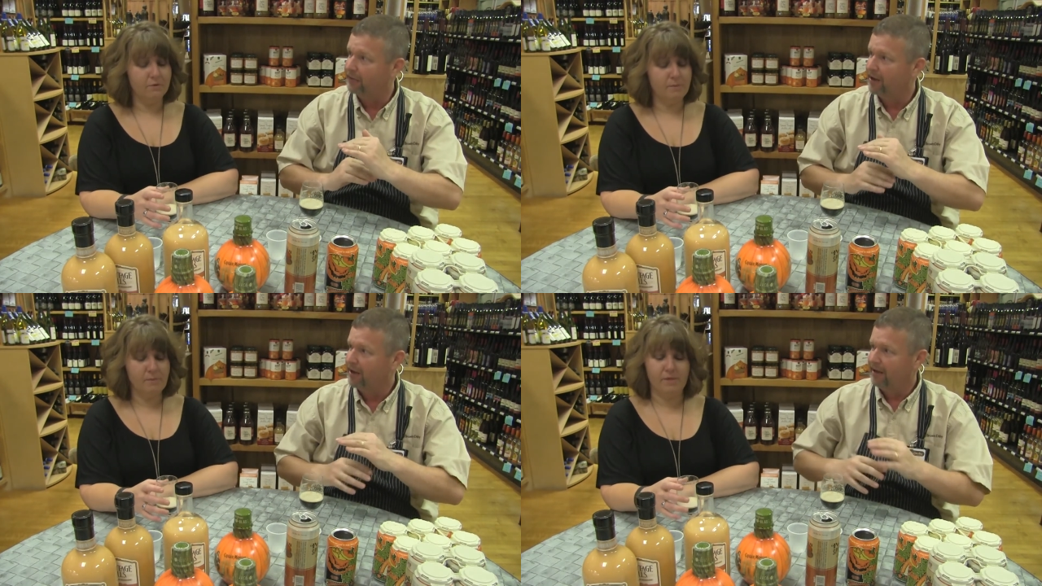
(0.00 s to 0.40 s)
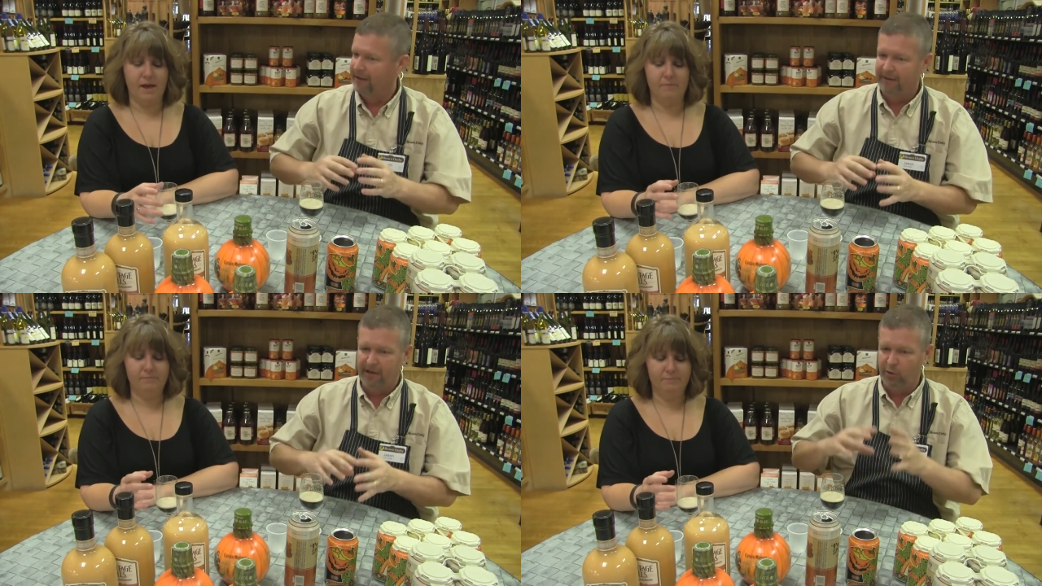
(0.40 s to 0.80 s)
Speaker 1: I remember
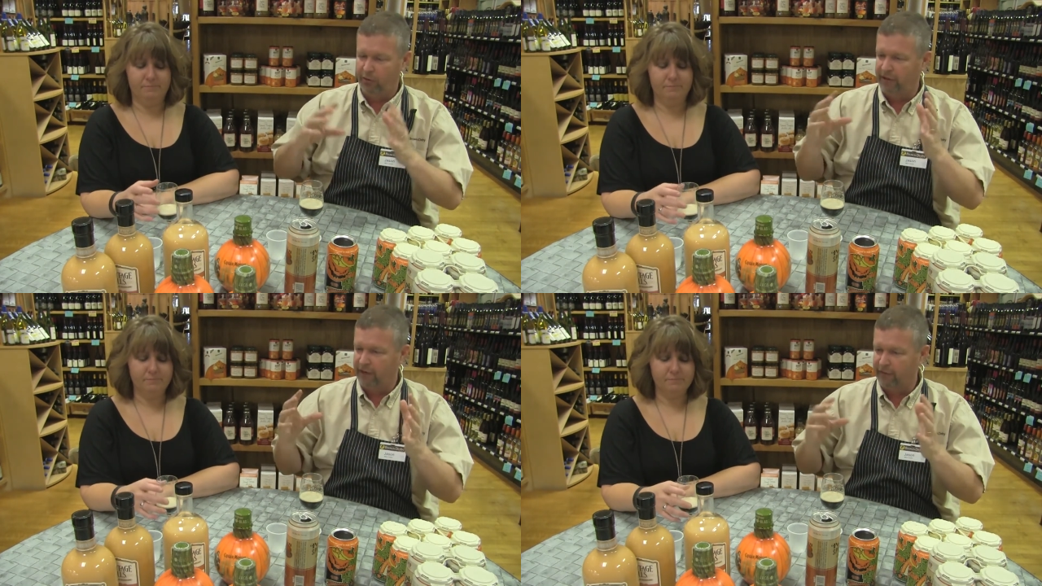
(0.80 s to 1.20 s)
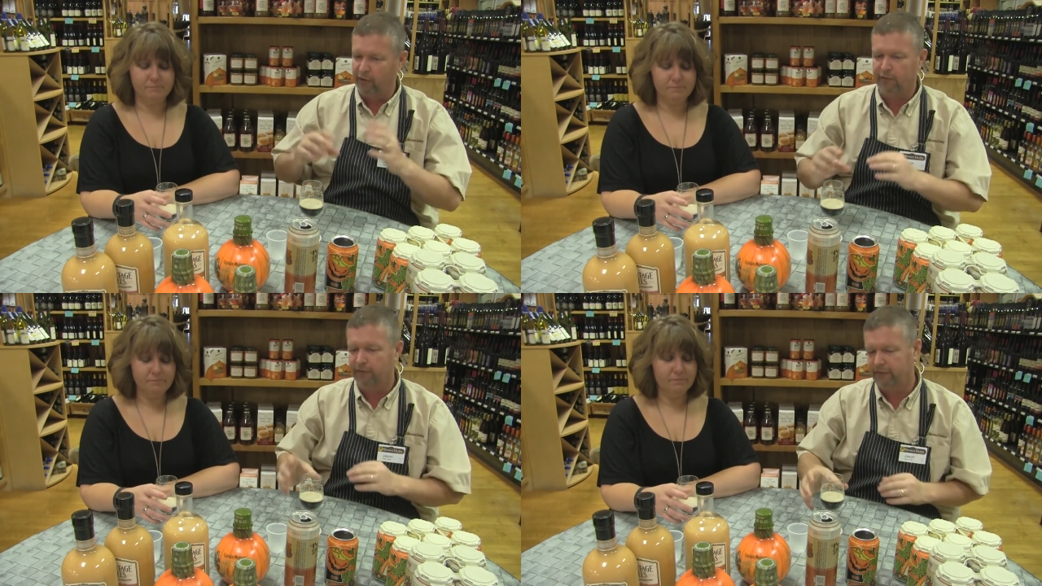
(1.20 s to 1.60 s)
that. It'll
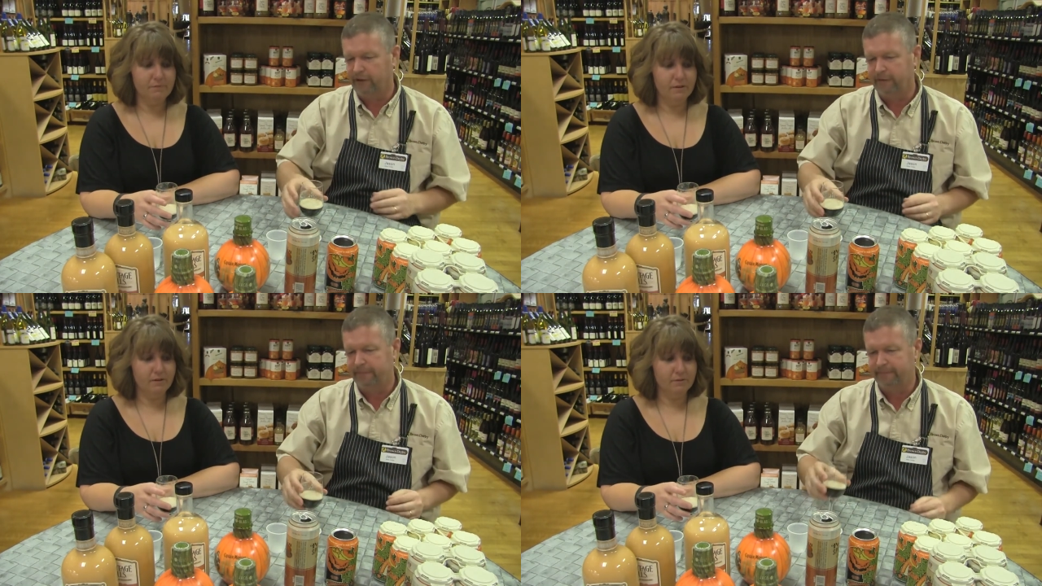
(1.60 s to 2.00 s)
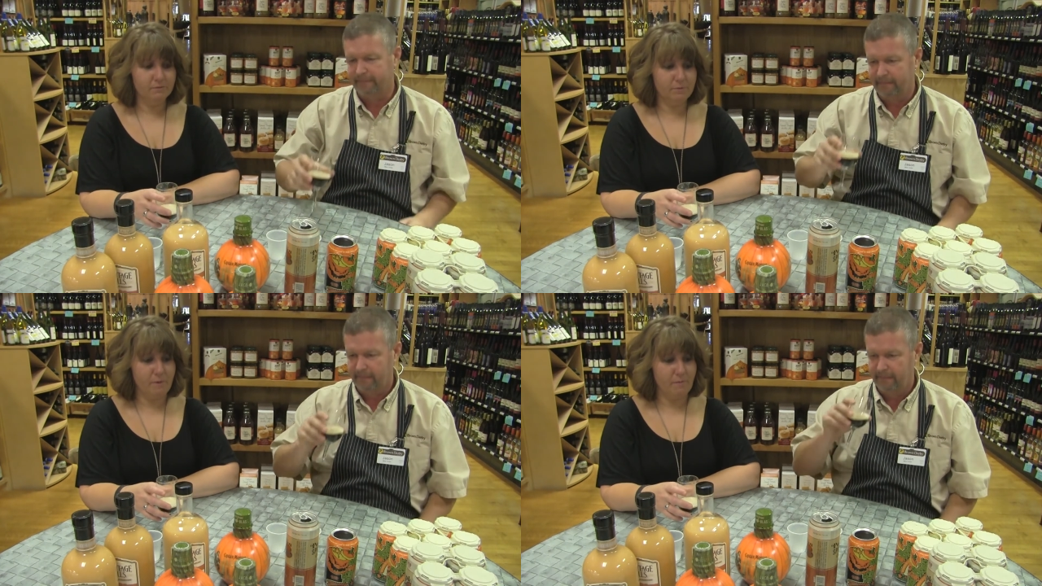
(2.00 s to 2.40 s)
never overflow.
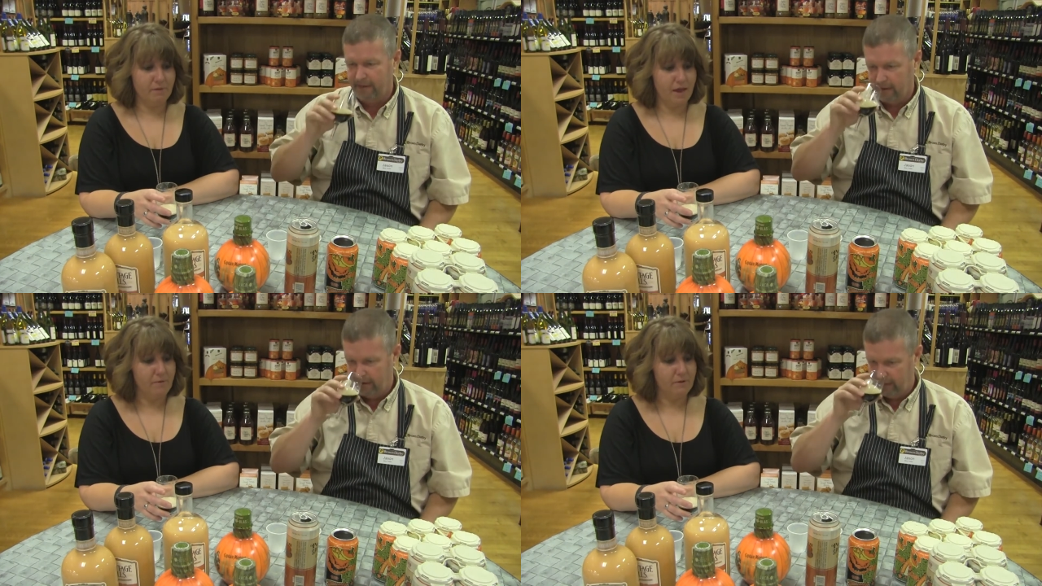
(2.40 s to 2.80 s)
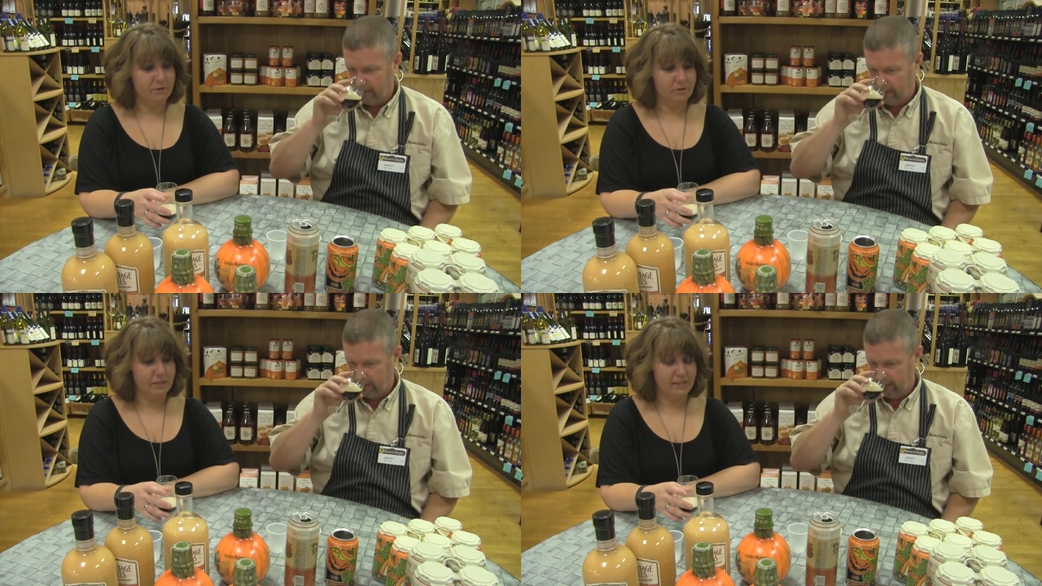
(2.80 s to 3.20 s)
Speaker 2: Remember that
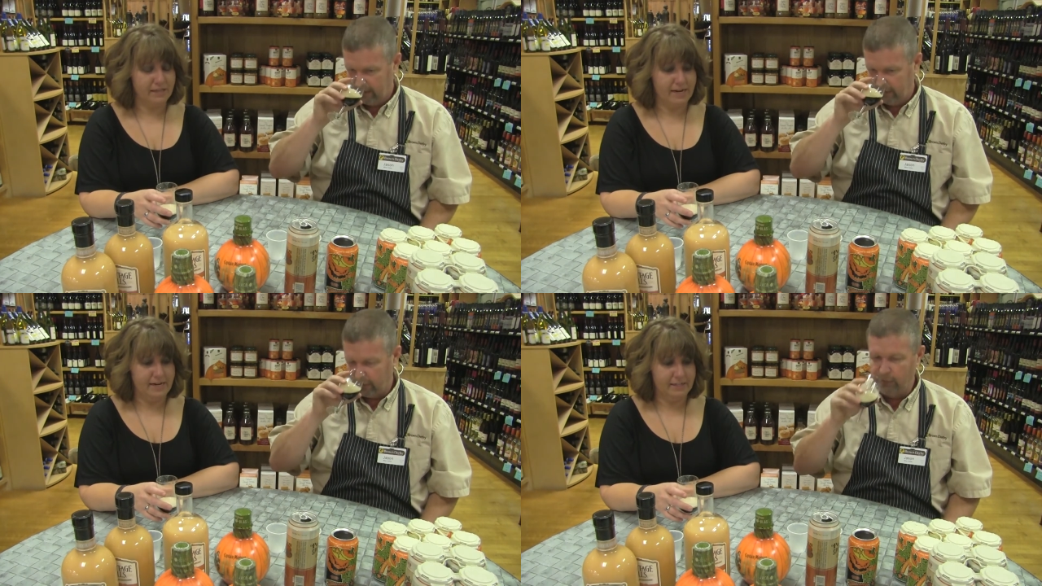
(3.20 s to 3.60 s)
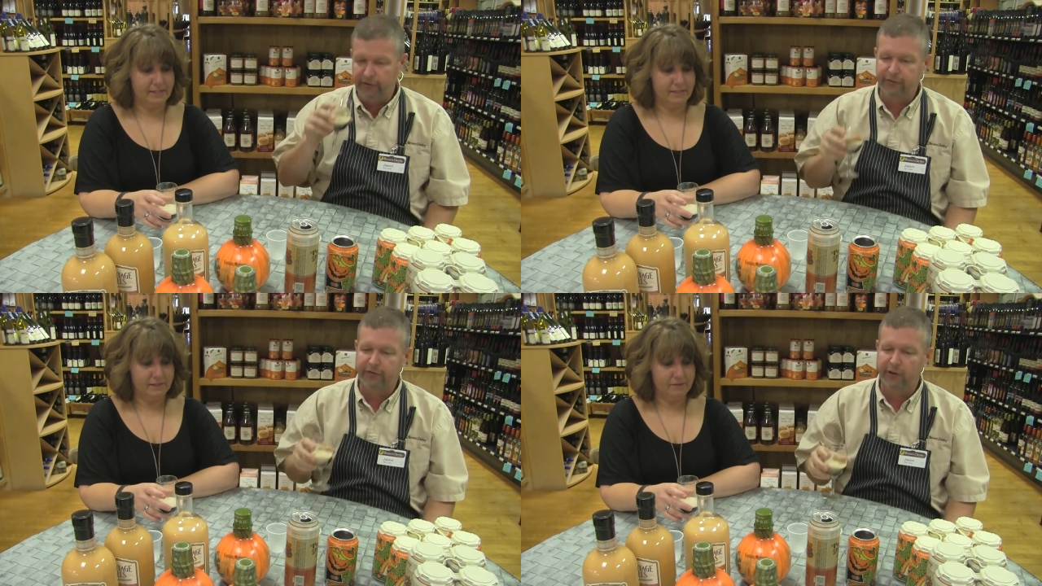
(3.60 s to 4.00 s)
while drinking the Guinness. So
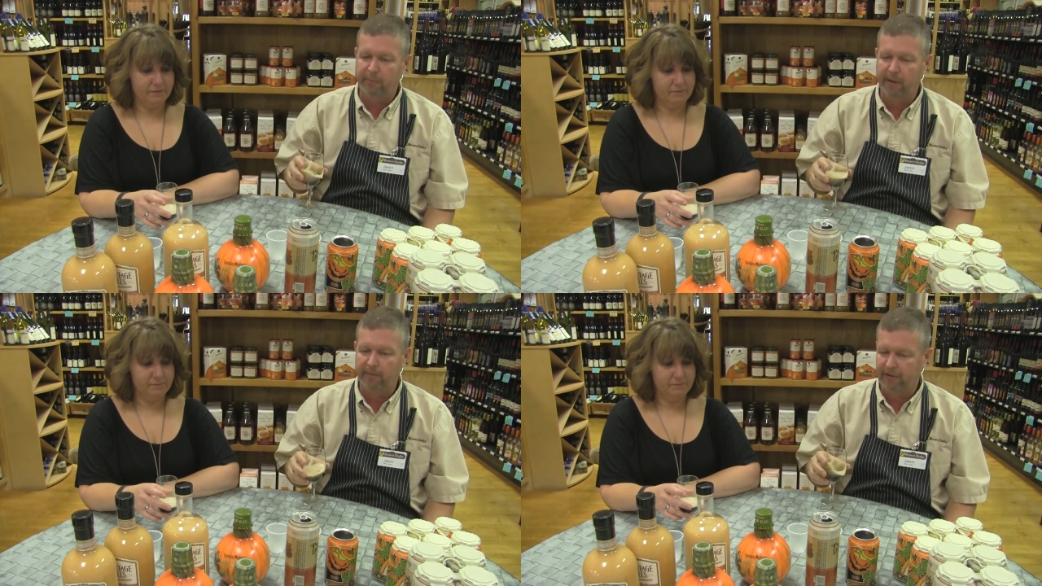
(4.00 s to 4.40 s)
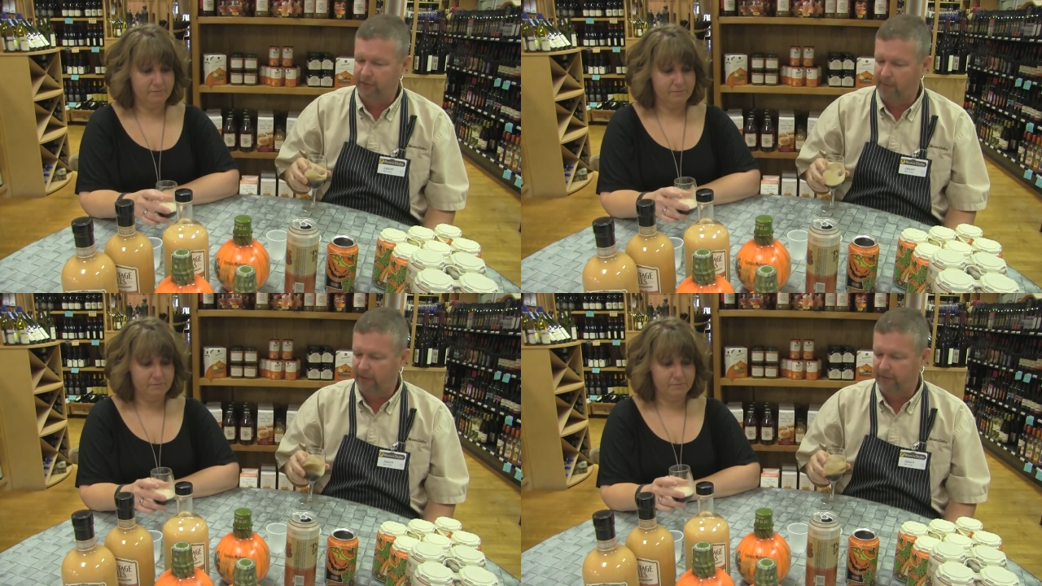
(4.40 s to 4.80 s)
this
Speaker 1: is their
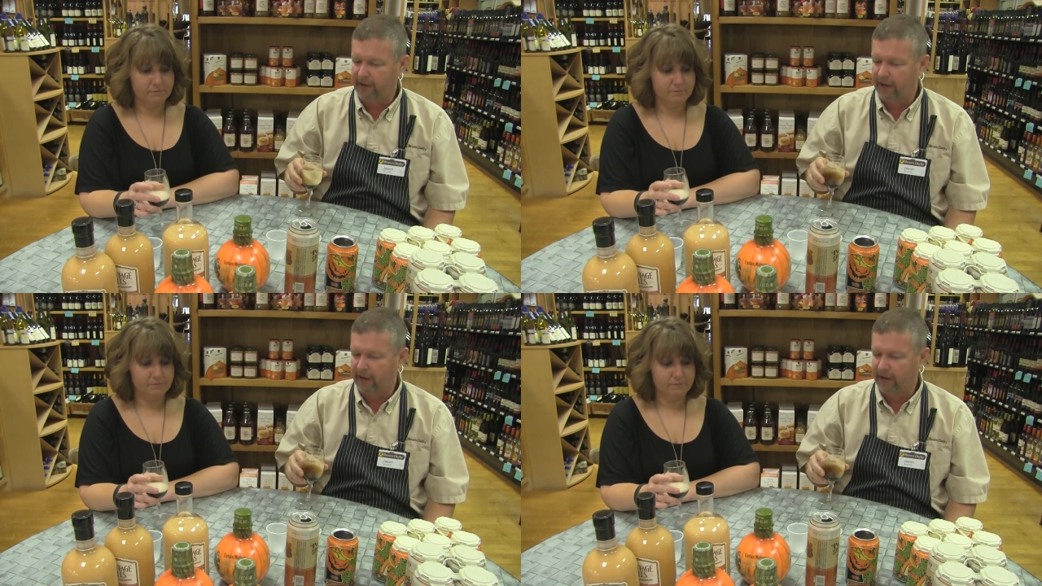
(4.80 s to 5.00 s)
pumpkin spice